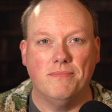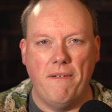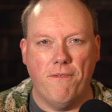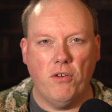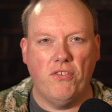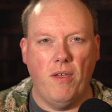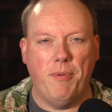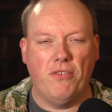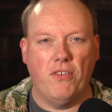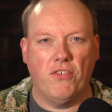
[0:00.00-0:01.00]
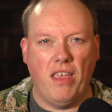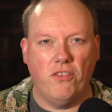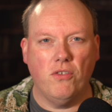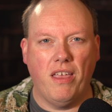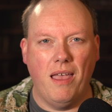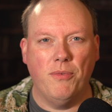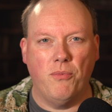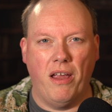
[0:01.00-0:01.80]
My first tip is to schedule games